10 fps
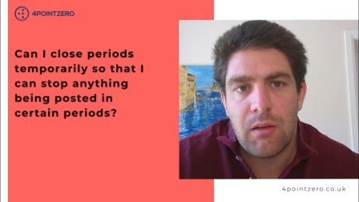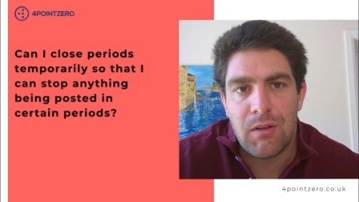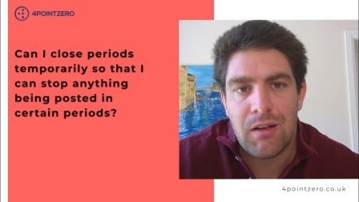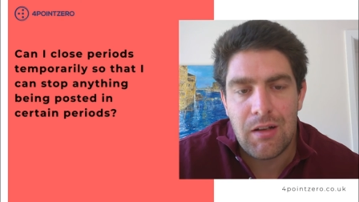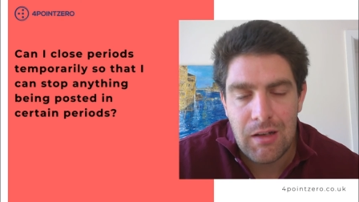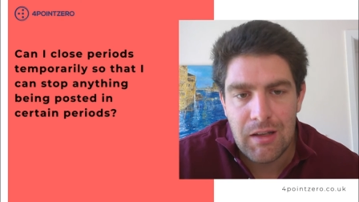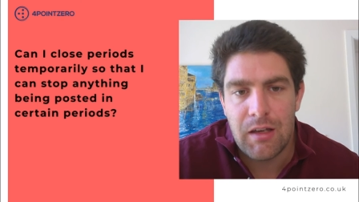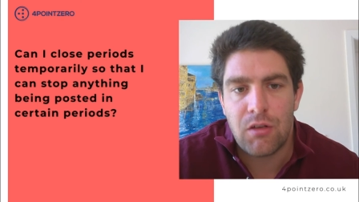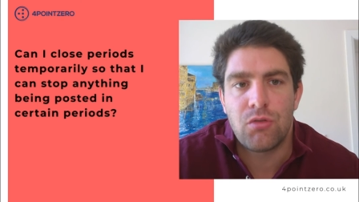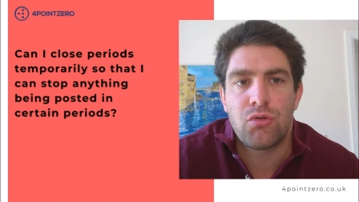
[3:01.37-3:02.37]
have a clear
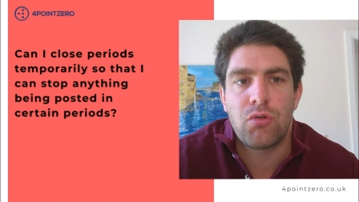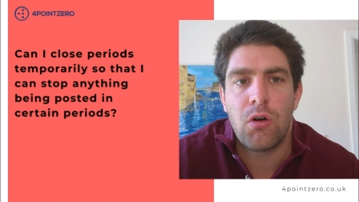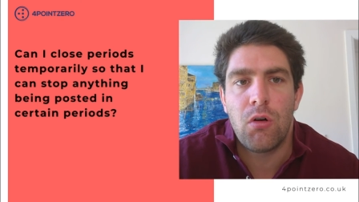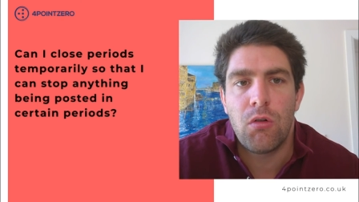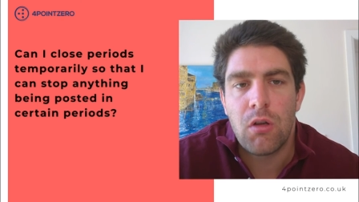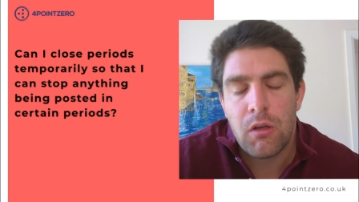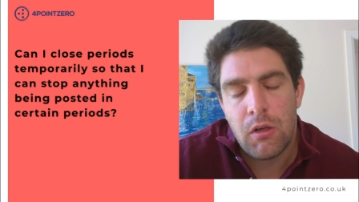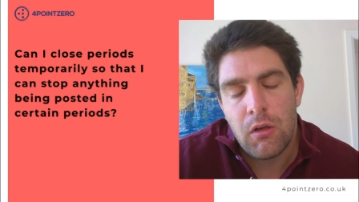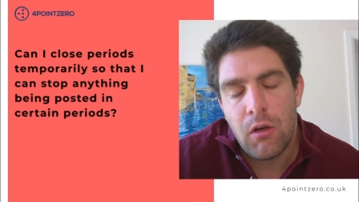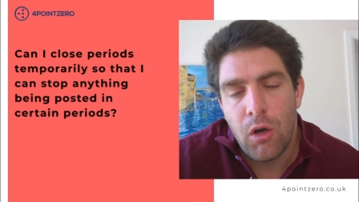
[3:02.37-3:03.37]
control
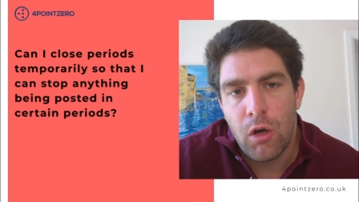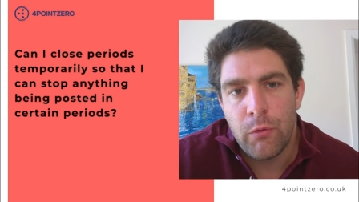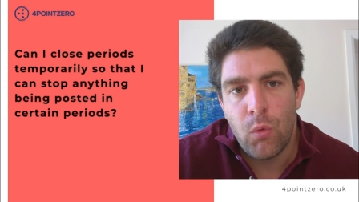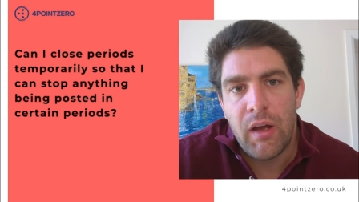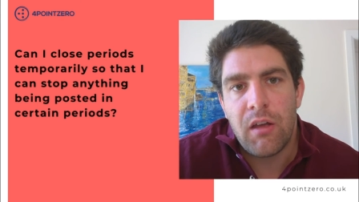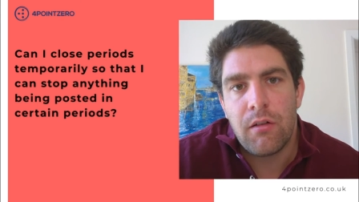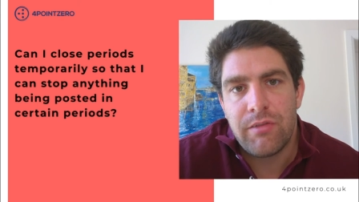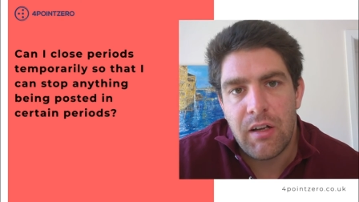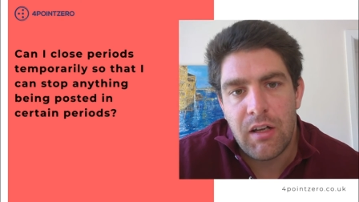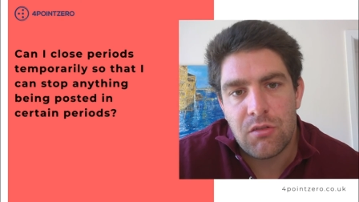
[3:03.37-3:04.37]
over where your
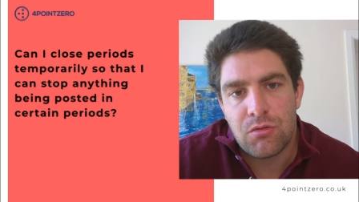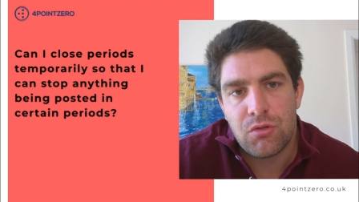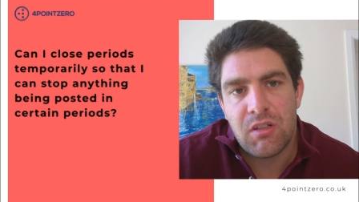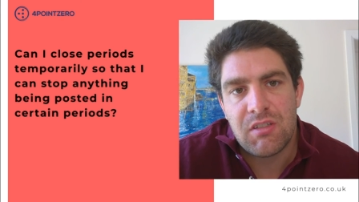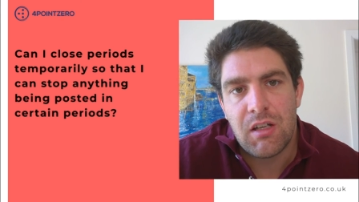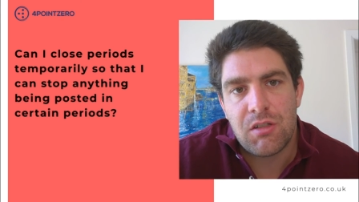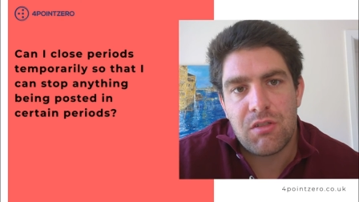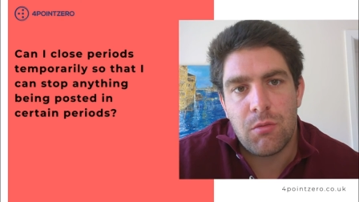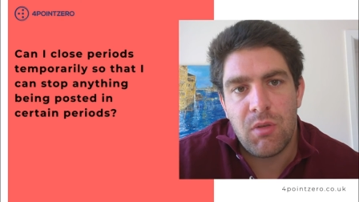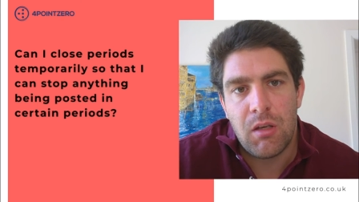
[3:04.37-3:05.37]
financial transactions
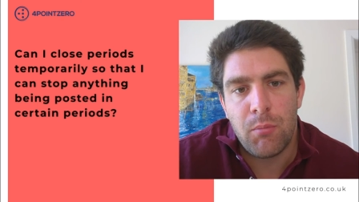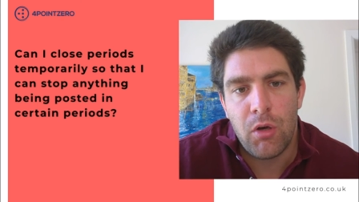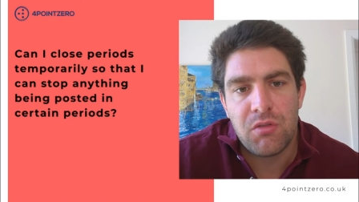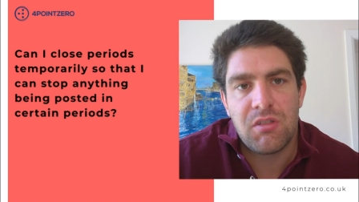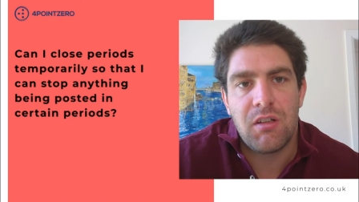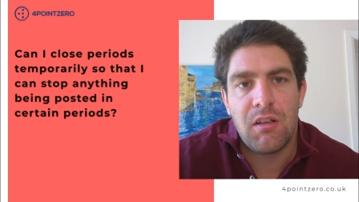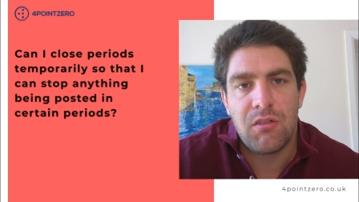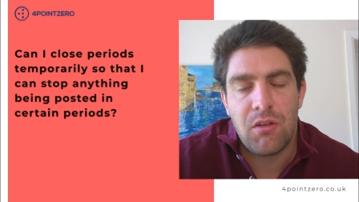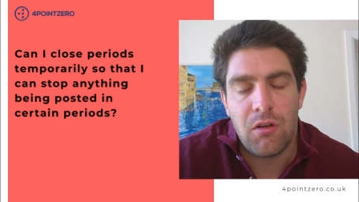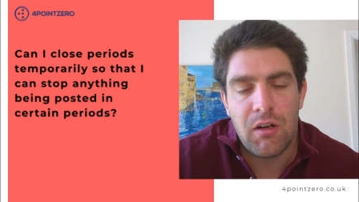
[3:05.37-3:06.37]
are being posted
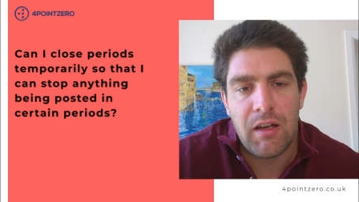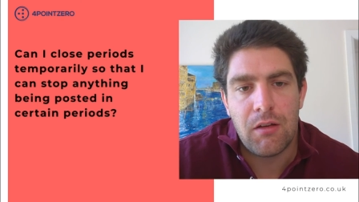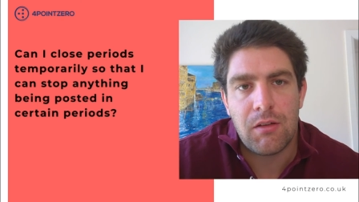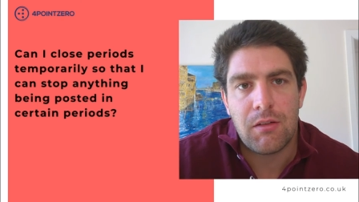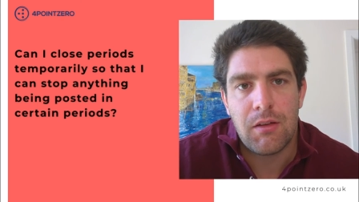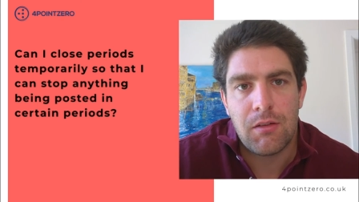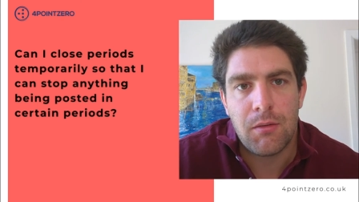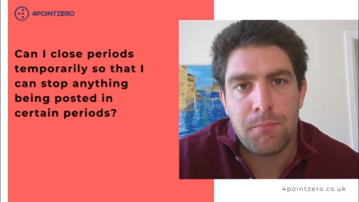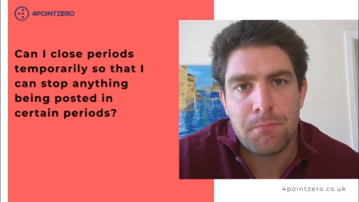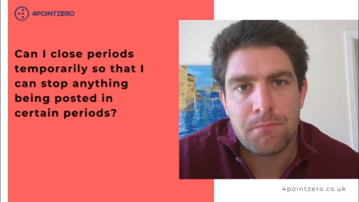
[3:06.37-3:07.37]
into your accounting system.